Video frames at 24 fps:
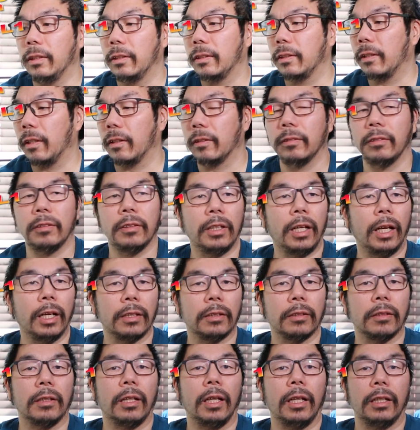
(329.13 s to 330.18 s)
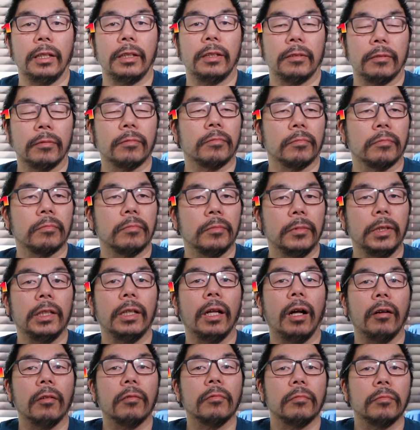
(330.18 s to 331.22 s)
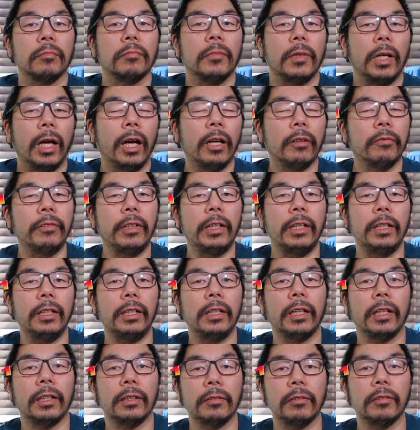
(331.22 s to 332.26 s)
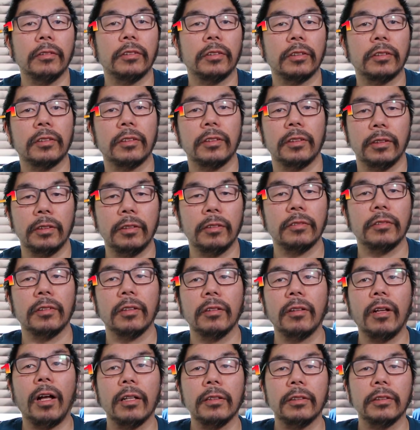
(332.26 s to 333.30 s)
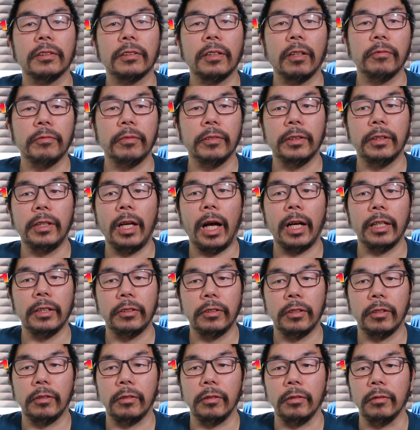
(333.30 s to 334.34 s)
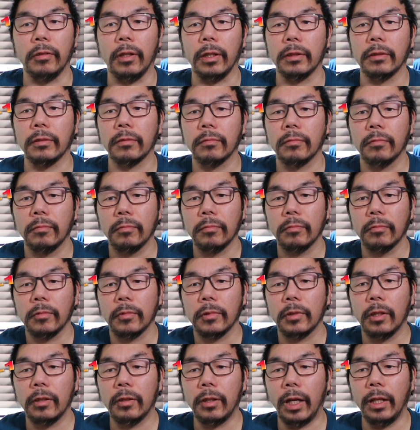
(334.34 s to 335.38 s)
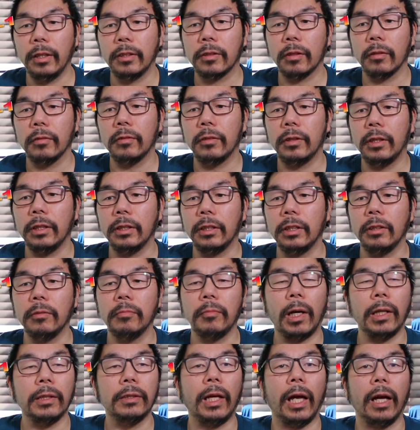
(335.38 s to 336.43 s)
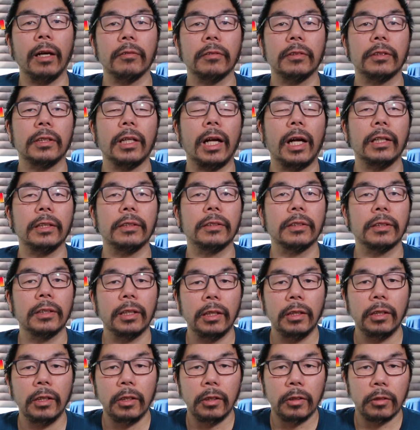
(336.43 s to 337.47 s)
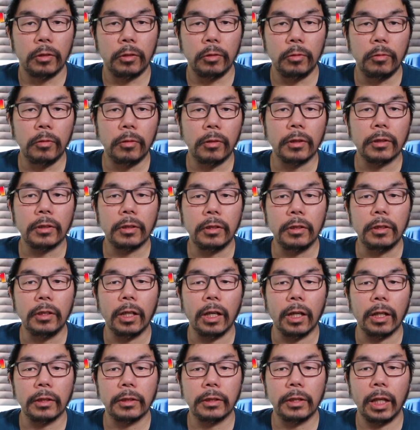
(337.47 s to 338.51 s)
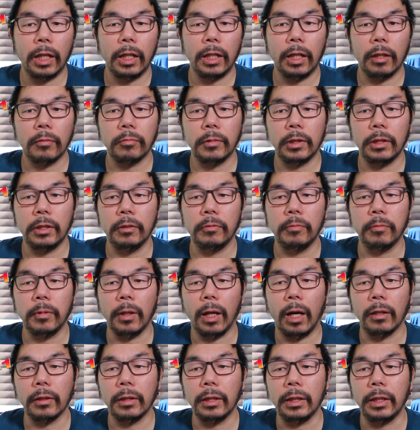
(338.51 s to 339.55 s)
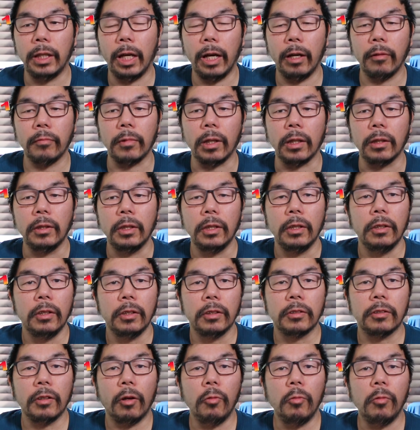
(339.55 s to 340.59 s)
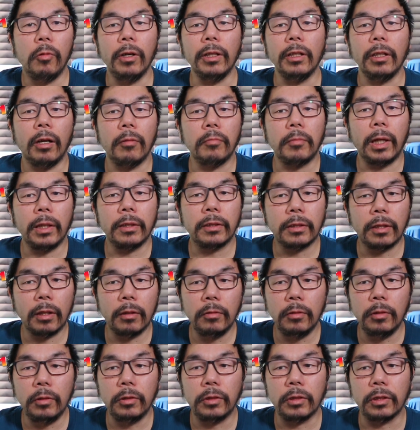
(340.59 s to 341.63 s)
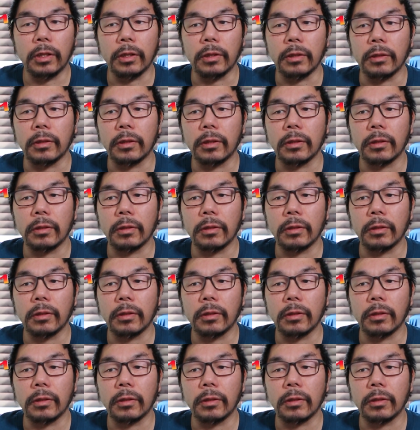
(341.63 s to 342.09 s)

is starting to get, like, you know, heavy, and just there's a lot of stuff attached to it. Okay, so this is my downsides to the setting up this vlogging camera. So what are my solutions?